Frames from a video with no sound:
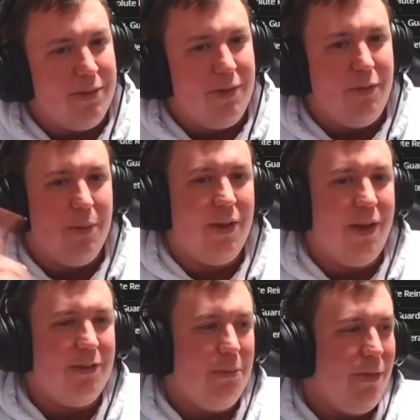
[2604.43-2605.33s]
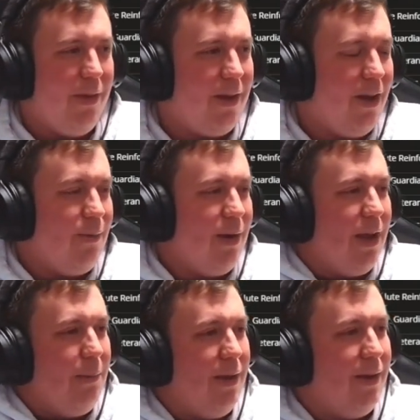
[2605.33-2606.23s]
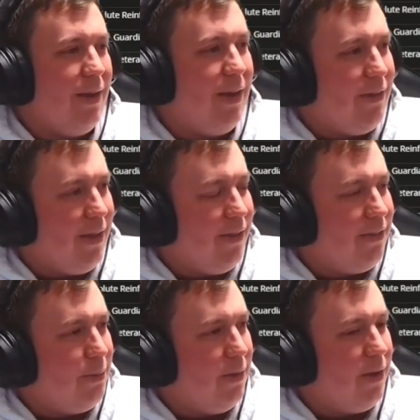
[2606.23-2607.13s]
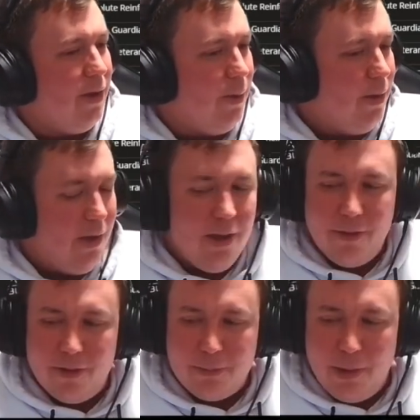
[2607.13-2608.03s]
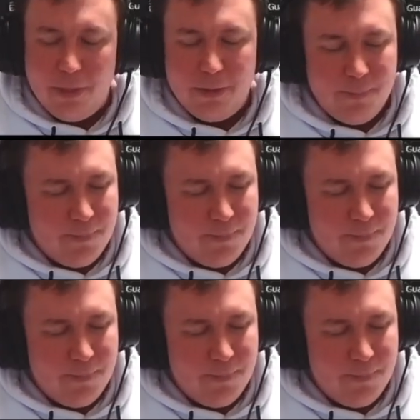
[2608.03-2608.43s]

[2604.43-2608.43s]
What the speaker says: So if you want to get to Mythic, I recommend giving this one a go this month.